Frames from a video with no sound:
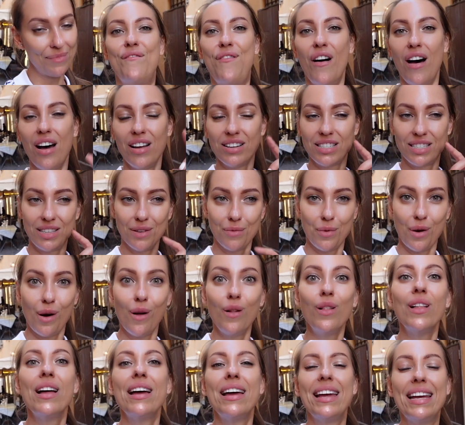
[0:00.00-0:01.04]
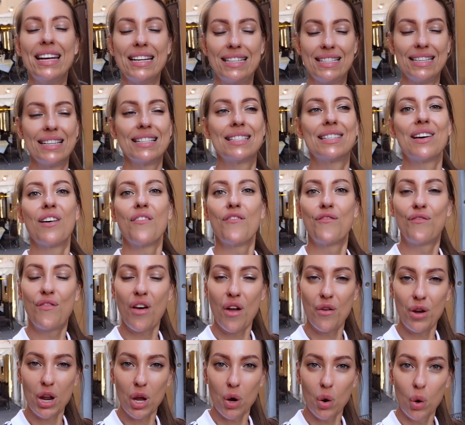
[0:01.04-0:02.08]
First of all, it is a
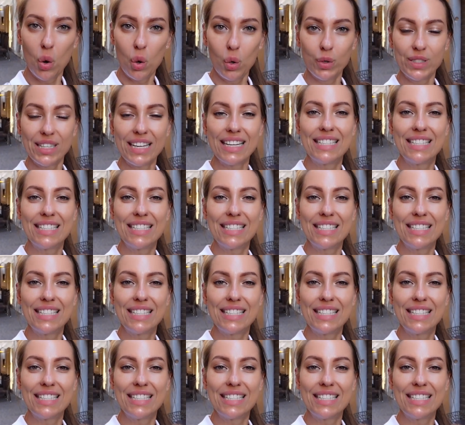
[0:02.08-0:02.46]
very old